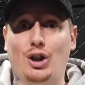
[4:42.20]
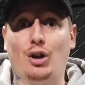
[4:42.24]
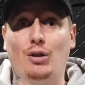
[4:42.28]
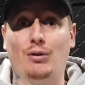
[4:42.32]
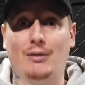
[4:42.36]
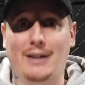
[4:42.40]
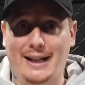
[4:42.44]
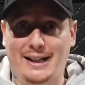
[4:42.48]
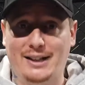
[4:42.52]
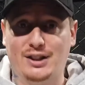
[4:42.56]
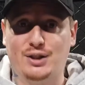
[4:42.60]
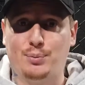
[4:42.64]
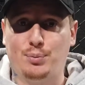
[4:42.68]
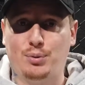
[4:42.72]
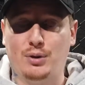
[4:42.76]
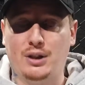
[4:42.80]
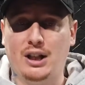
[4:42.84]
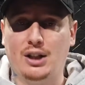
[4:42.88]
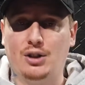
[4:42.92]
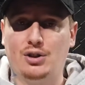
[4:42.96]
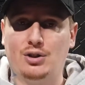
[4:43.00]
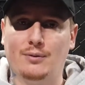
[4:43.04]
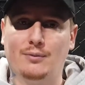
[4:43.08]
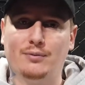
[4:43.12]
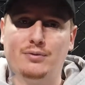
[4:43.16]
a correct
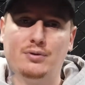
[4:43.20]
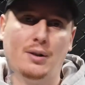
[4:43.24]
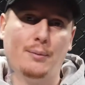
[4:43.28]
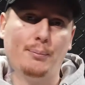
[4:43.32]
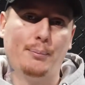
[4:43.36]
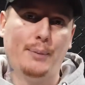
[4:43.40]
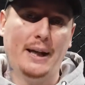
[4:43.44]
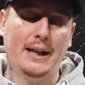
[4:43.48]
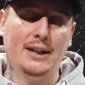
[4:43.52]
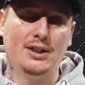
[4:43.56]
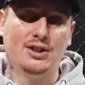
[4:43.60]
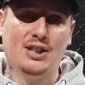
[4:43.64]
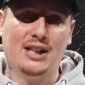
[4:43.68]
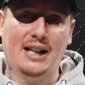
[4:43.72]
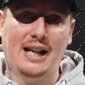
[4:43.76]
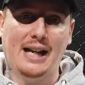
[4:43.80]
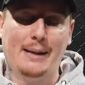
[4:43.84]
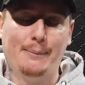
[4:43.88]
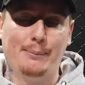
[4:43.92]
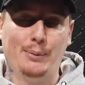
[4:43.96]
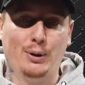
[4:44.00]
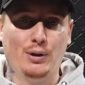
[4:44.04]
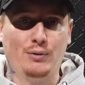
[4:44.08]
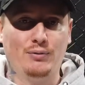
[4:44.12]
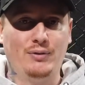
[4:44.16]
prediction from Baze
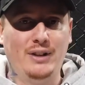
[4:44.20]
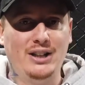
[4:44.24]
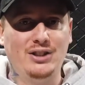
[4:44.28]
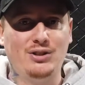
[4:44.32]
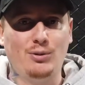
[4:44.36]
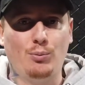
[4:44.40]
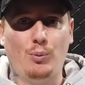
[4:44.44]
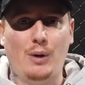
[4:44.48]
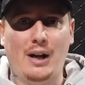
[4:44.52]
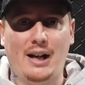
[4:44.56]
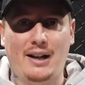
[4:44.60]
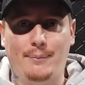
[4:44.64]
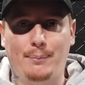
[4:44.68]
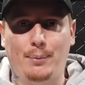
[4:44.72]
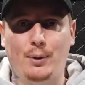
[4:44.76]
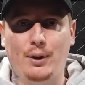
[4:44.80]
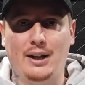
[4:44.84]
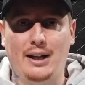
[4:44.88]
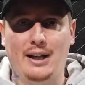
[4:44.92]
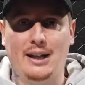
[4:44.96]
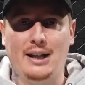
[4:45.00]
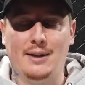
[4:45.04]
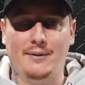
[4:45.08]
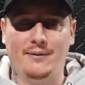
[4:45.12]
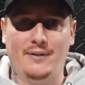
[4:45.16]
AI, but the reason why I put
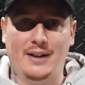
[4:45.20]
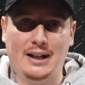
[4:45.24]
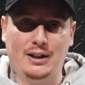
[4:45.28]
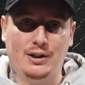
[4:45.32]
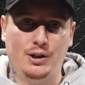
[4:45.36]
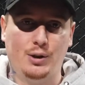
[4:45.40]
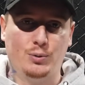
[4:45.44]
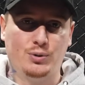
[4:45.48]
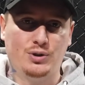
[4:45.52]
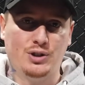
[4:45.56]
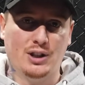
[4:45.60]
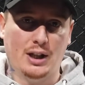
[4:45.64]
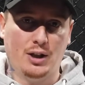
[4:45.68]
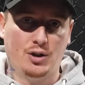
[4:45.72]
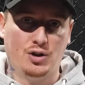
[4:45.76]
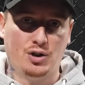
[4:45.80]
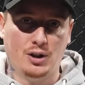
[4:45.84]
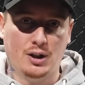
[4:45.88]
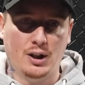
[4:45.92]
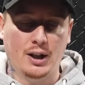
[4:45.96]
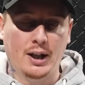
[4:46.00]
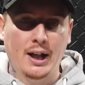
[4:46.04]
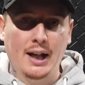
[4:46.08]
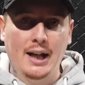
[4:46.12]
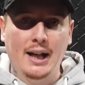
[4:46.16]
it in the value
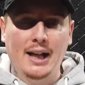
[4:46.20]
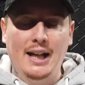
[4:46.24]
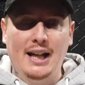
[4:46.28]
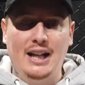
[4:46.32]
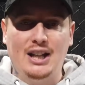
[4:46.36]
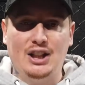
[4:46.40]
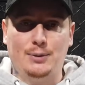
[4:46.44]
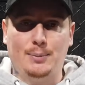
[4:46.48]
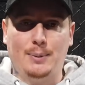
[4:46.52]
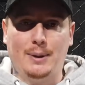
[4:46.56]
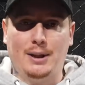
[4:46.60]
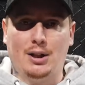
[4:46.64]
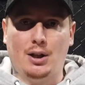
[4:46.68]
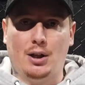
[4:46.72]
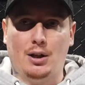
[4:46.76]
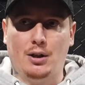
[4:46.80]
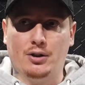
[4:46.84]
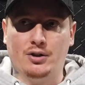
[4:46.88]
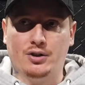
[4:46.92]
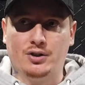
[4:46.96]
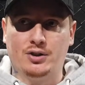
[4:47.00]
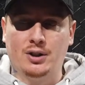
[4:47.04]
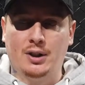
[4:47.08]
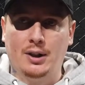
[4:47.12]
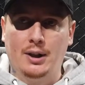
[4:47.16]
section is
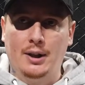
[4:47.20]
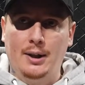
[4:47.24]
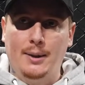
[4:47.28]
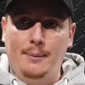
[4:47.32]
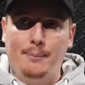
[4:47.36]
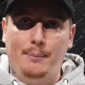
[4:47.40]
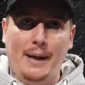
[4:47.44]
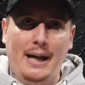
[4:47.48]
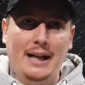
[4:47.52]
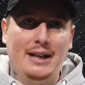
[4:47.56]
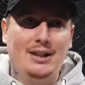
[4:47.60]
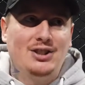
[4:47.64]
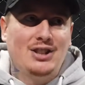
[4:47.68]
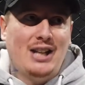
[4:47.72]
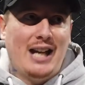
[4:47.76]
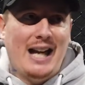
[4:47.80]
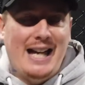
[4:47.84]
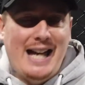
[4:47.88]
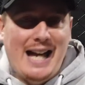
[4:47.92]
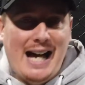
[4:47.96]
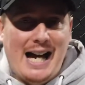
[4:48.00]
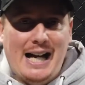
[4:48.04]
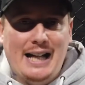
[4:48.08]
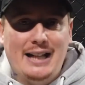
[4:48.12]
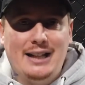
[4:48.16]
because Baze
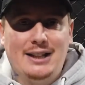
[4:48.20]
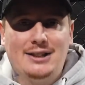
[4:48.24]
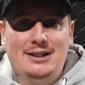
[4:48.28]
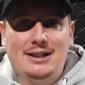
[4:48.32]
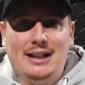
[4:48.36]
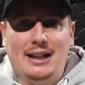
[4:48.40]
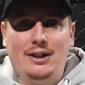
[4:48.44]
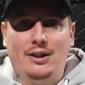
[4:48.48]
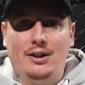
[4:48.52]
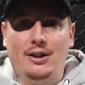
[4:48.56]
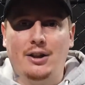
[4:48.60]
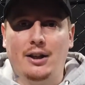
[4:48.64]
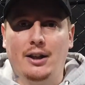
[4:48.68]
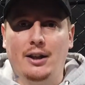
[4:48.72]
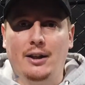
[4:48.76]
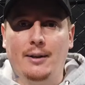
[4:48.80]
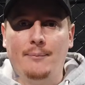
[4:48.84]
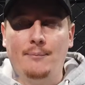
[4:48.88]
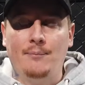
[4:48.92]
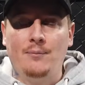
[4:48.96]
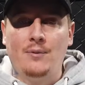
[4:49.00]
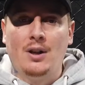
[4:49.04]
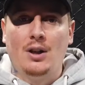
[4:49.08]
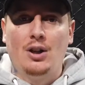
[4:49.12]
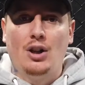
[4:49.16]
AI said
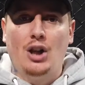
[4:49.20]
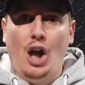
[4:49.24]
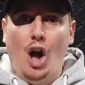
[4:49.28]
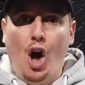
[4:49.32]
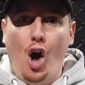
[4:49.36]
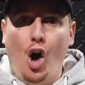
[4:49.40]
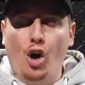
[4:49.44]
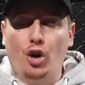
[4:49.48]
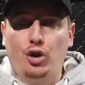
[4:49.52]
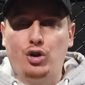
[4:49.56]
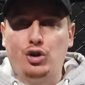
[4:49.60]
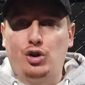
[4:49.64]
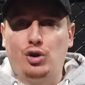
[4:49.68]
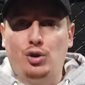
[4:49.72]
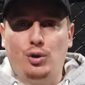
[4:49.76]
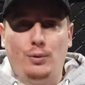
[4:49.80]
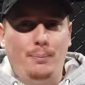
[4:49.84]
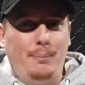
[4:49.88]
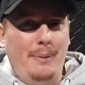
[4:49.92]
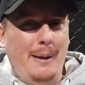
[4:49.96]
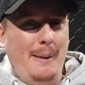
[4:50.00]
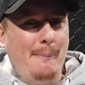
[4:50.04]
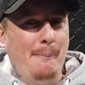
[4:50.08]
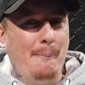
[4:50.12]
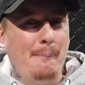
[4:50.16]
that the odds
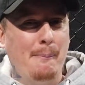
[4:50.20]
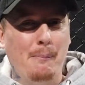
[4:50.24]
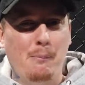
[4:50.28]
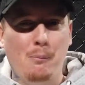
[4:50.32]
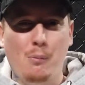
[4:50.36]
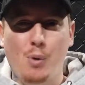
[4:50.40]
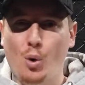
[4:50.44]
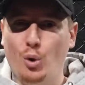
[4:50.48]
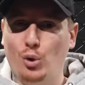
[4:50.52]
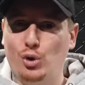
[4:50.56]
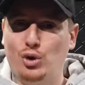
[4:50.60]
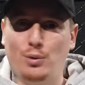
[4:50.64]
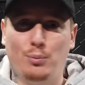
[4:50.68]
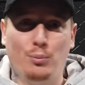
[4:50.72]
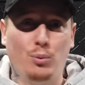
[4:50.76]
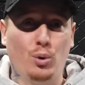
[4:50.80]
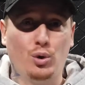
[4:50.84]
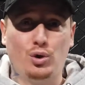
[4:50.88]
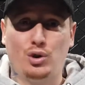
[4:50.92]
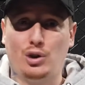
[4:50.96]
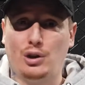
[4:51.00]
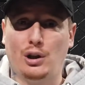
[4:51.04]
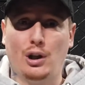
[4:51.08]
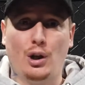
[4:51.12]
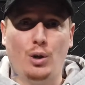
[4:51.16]
should be much,
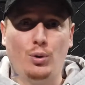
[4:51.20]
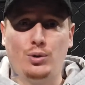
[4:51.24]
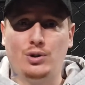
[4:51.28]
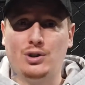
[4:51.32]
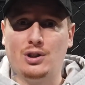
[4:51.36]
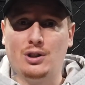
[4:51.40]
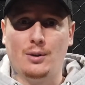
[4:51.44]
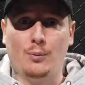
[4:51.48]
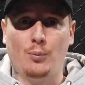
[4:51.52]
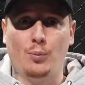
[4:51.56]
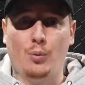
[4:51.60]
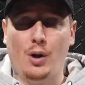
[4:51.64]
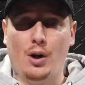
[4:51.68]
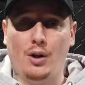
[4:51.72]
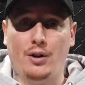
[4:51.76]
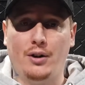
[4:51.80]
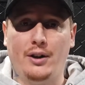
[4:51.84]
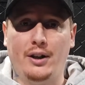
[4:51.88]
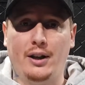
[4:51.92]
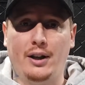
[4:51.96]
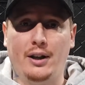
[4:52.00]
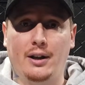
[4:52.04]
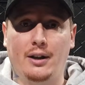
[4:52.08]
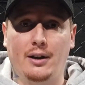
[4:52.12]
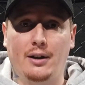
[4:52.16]
much closer than
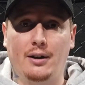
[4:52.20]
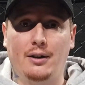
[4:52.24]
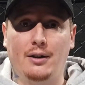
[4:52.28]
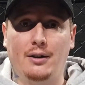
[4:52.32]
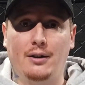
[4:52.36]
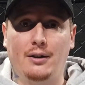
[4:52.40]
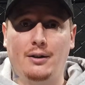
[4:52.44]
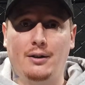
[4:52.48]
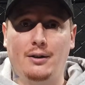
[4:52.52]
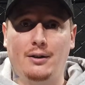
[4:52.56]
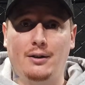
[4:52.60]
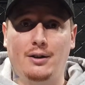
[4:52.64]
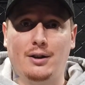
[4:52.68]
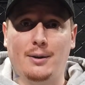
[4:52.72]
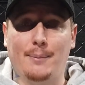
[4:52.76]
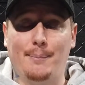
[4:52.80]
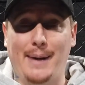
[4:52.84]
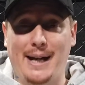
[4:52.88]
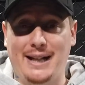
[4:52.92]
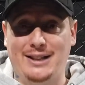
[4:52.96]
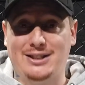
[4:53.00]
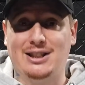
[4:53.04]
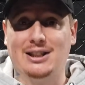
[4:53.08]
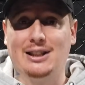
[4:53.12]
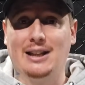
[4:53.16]
what the
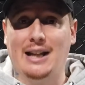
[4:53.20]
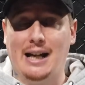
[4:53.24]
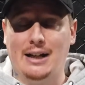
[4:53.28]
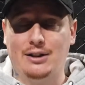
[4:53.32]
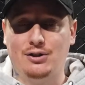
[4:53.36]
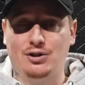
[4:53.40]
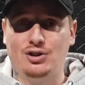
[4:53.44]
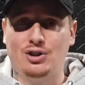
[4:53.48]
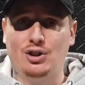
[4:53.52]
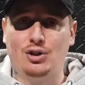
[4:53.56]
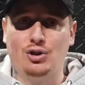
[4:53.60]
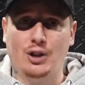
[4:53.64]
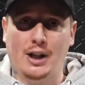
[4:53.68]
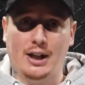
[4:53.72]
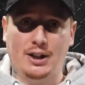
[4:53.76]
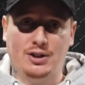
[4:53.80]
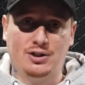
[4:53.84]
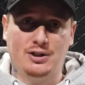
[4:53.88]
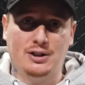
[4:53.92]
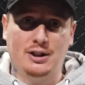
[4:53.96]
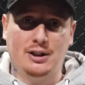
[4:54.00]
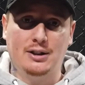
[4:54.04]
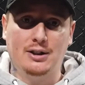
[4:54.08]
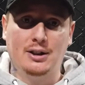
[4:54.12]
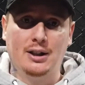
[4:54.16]
betting line
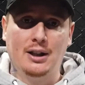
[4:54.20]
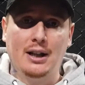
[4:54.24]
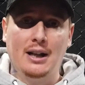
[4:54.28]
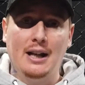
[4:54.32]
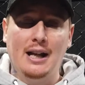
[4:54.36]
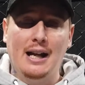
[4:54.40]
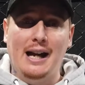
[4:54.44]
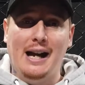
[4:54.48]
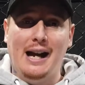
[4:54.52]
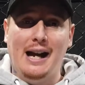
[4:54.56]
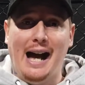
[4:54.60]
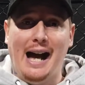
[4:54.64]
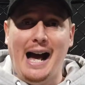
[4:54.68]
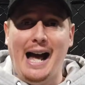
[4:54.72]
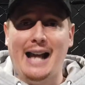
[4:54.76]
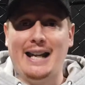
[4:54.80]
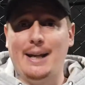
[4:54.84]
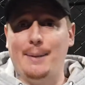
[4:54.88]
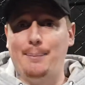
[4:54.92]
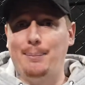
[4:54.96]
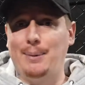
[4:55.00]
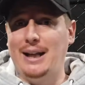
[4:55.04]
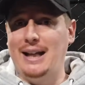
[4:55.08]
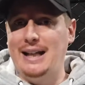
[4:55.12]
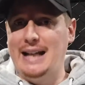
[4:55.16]
suggested, and
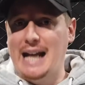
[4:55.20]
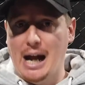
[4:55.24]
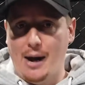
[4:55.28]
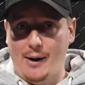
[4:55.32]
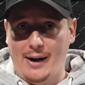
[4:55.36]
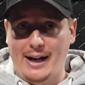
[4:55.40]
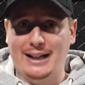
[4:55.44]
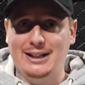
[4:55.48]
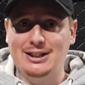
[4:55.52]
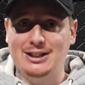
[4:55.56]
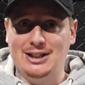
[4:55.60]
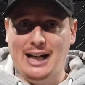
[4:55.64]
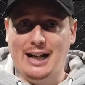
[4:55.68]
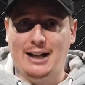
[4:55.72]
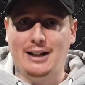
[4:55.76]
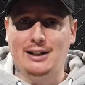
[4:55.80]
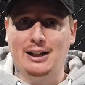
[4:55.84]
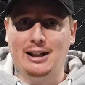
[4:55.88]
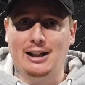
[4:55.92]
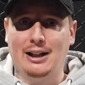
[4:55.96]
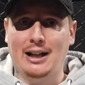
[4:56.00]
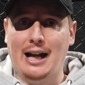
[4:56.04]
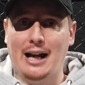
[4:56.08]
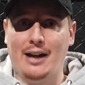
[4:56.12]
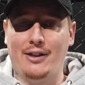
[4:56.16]
it played out
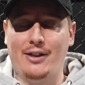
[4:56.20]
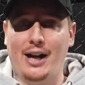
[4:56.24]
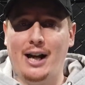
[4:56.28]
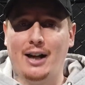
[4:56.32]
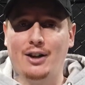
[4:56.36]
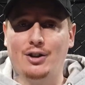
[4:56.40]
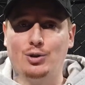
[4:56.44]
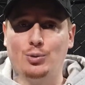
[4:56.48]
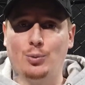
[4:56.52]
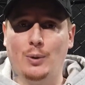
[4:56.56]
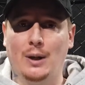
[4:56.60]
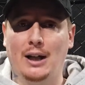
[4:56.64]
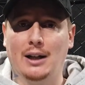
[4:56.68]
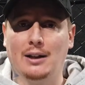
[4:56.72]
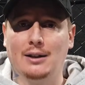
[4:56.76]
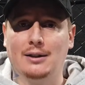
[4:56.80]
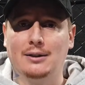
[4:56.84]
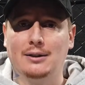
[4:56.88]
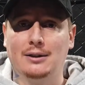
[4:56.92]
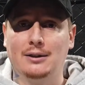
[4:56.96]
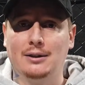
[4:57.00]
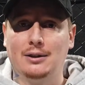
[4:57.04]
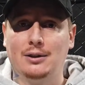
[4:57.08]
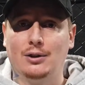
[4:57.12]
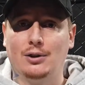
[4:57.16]
exactly like that as
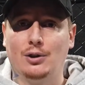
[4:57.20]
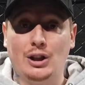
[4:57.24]
well.